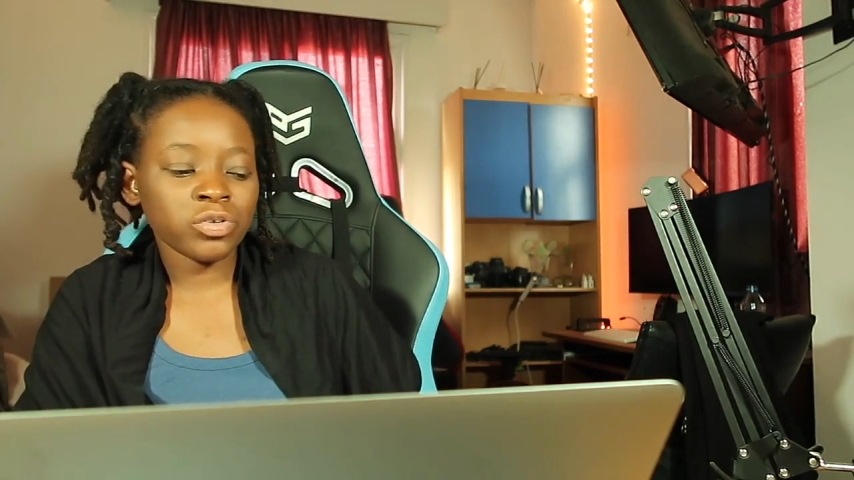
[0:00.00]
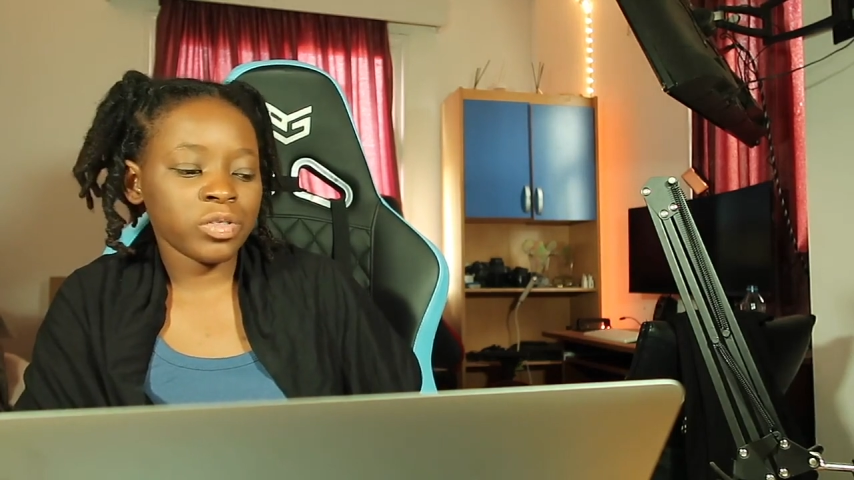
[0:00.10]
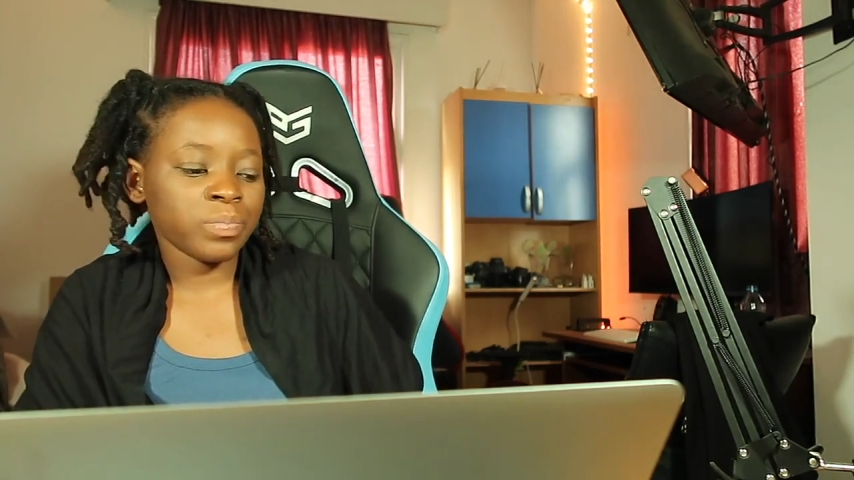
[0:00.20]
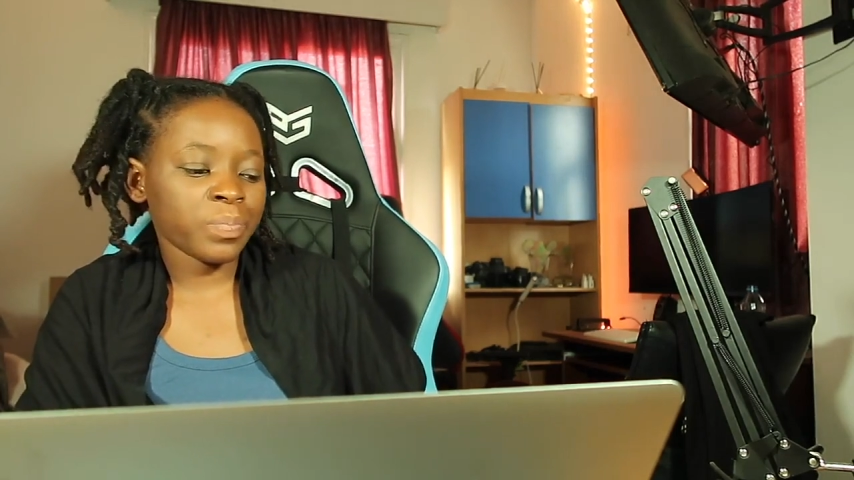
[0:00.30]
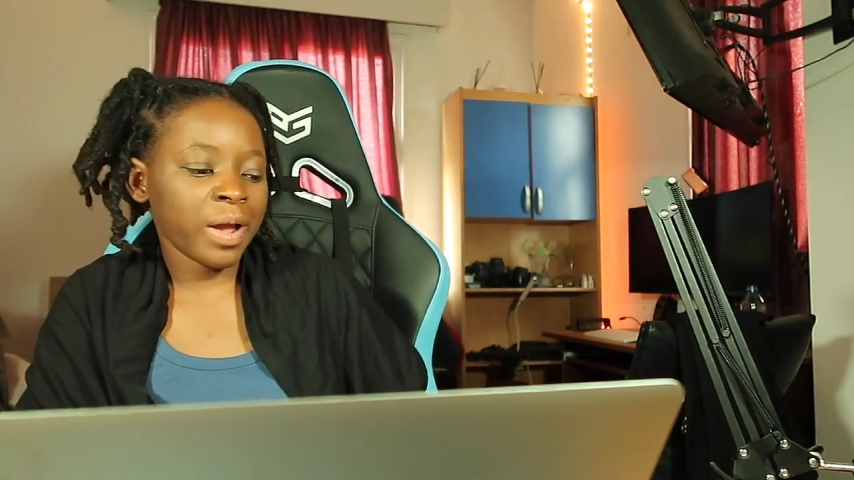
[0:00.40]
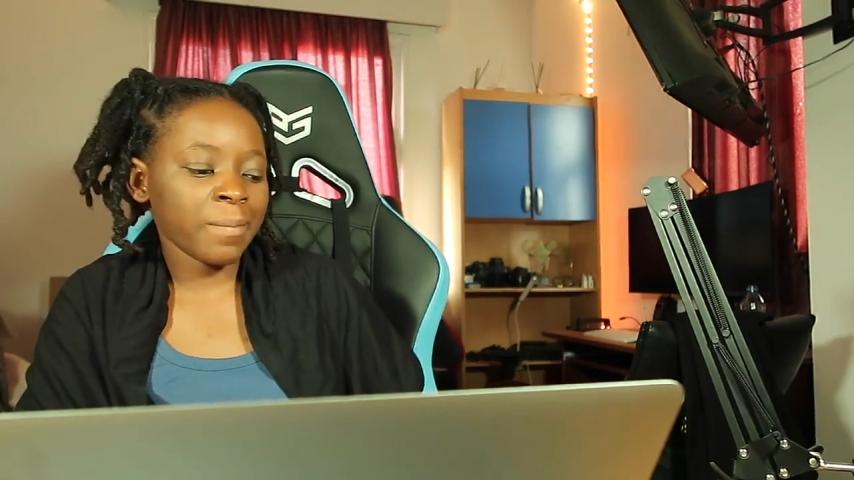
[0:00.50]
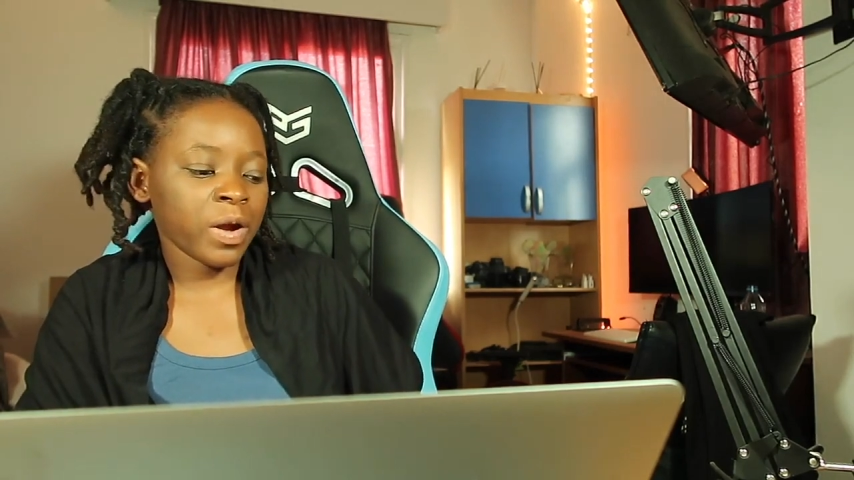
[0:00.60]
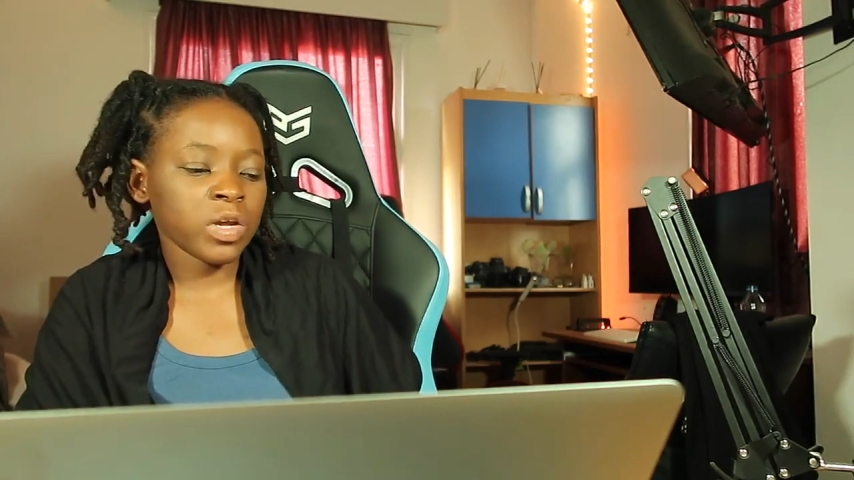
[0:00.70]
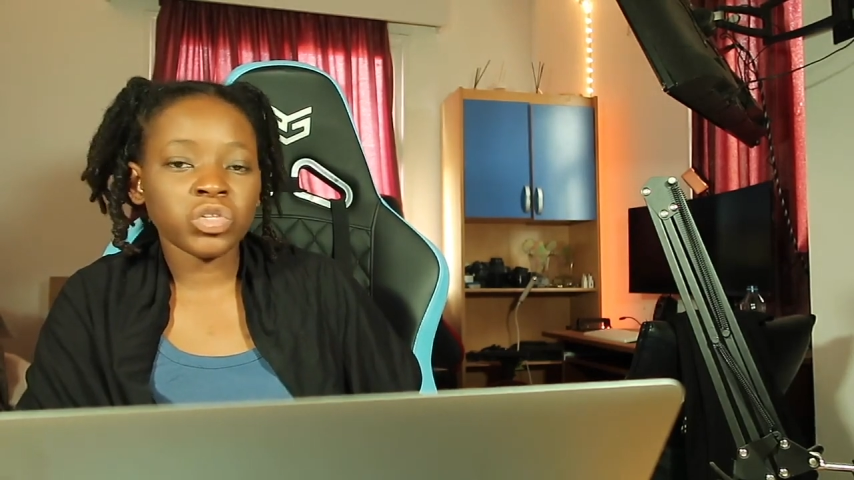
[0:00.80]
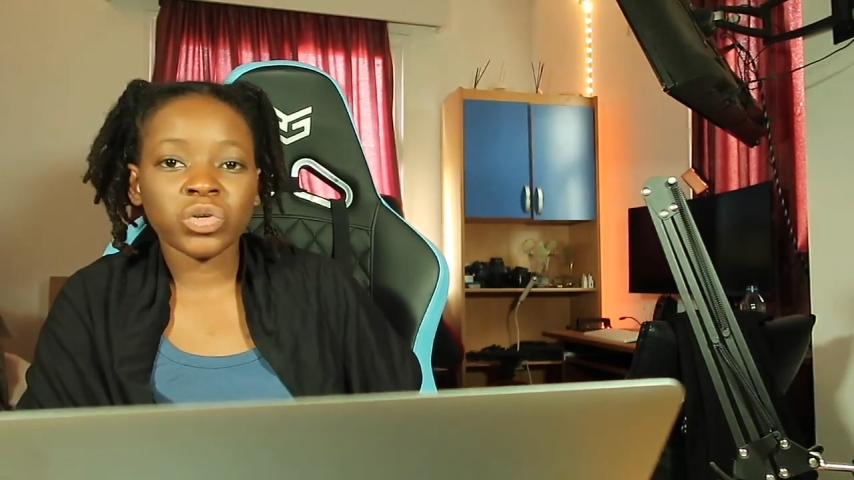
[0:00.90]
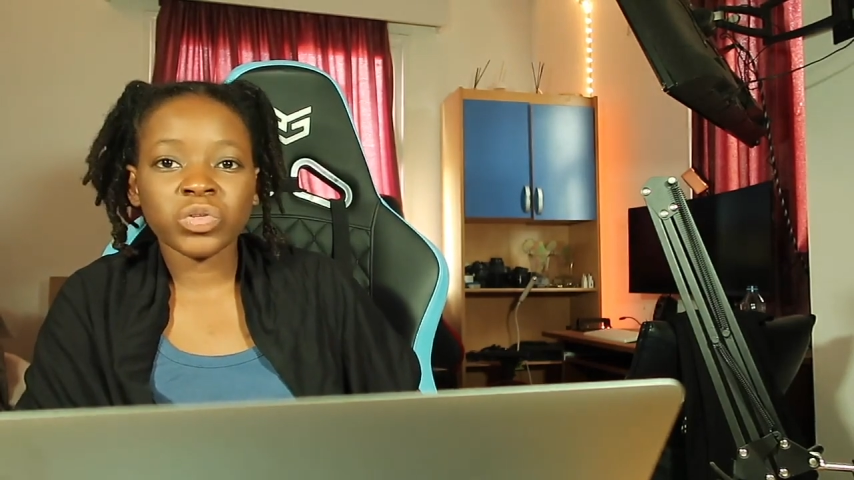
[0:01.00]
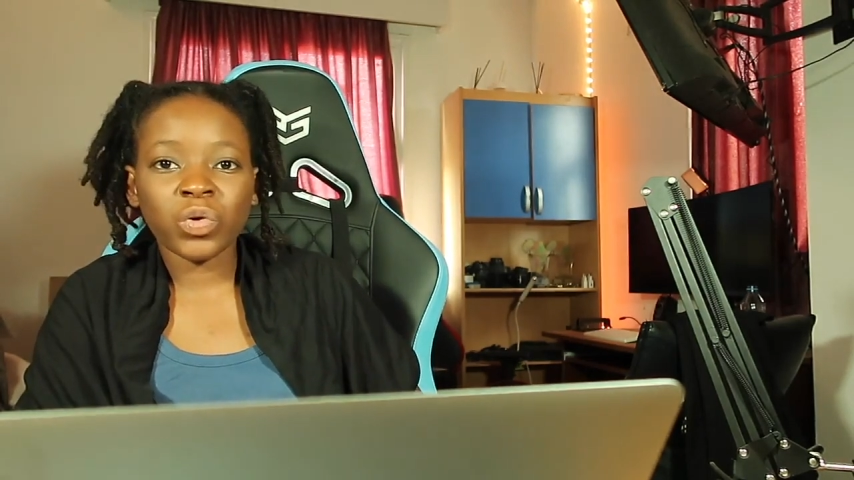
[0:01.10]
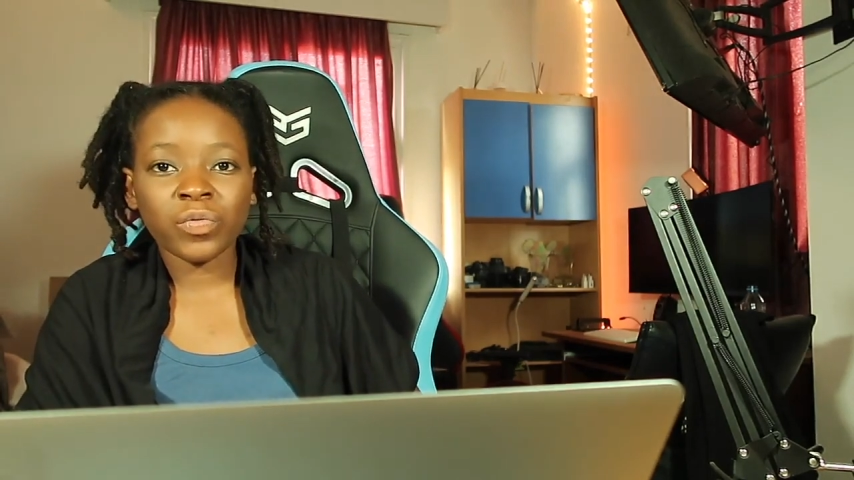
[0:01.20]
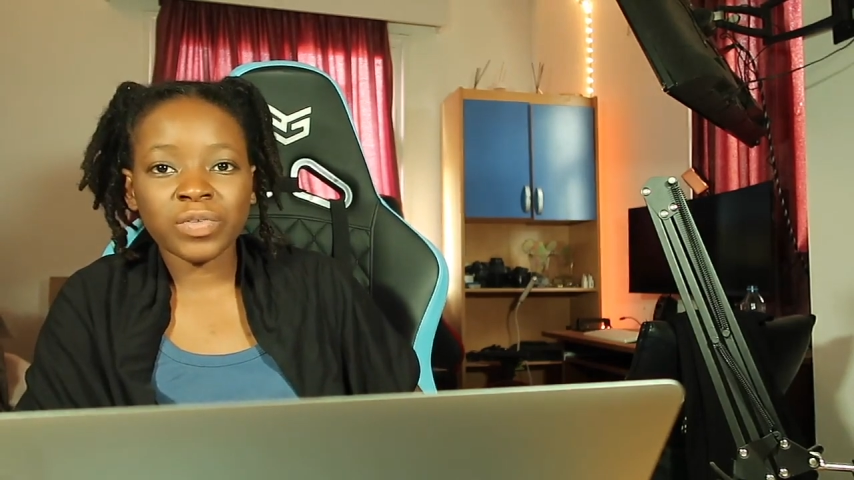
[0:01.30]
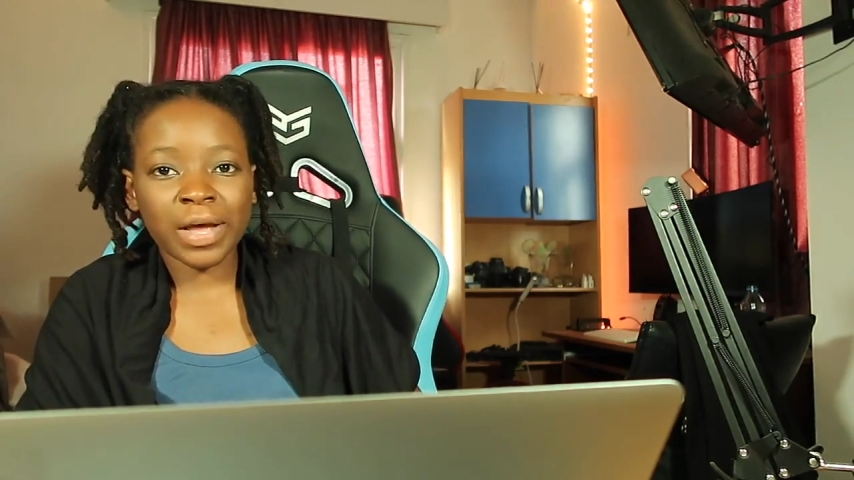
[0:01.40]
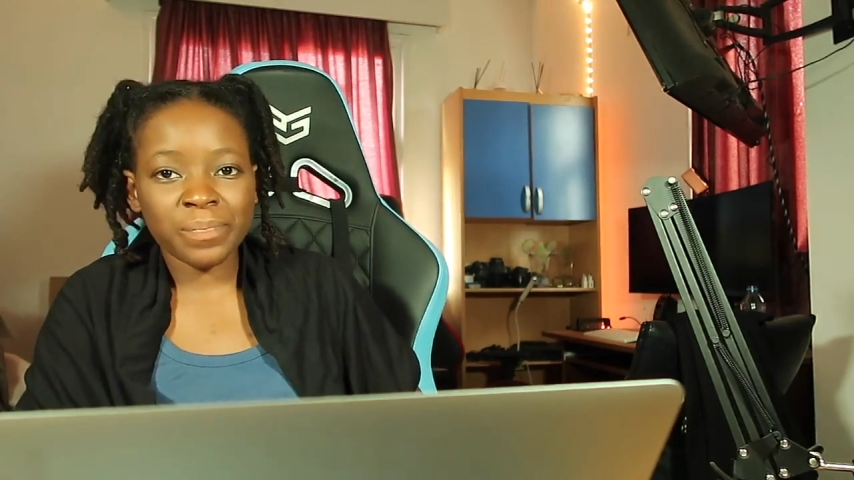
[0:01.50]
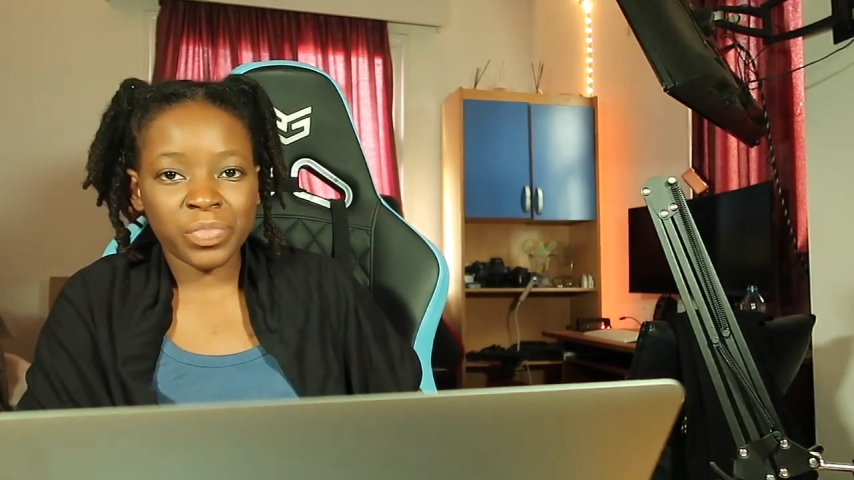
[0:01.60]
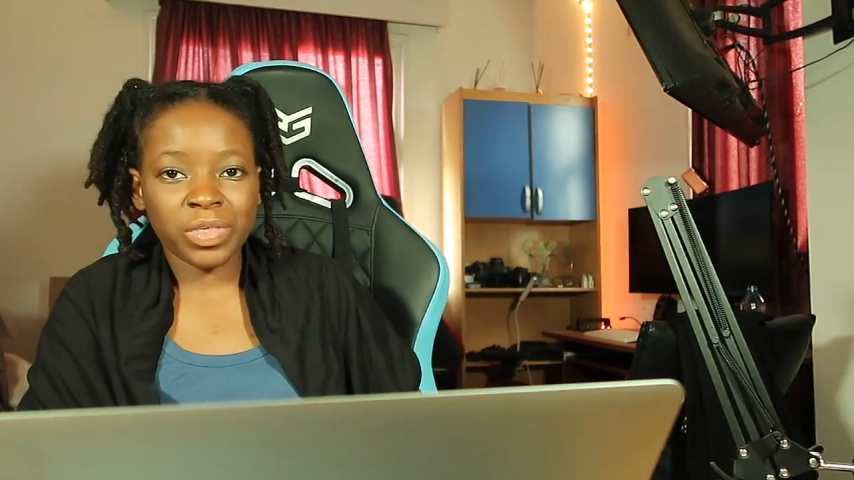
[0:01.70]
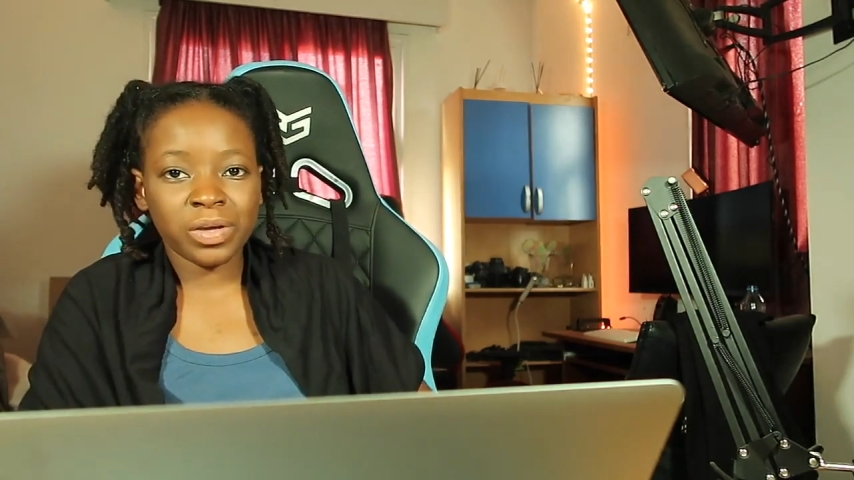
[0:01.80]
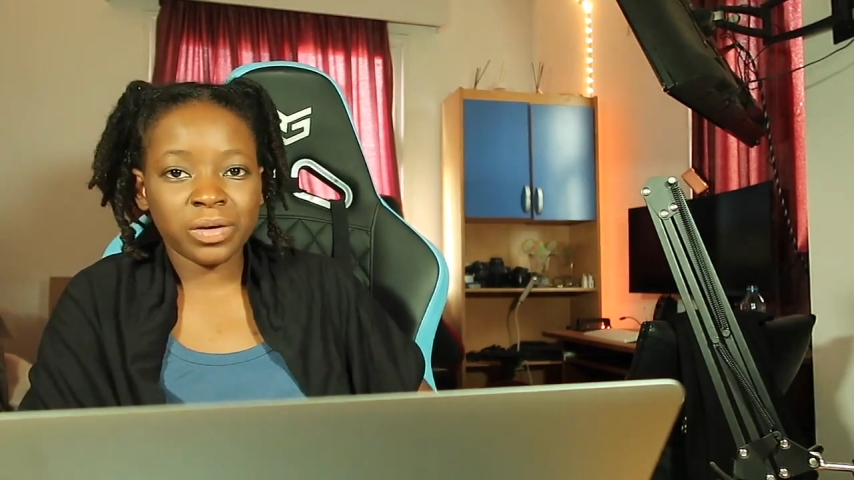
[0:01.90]
to the primary source of
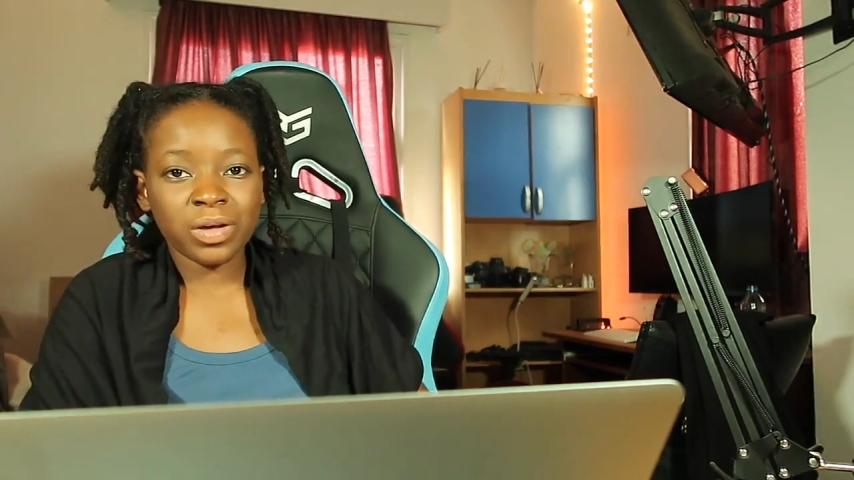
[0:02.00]
something.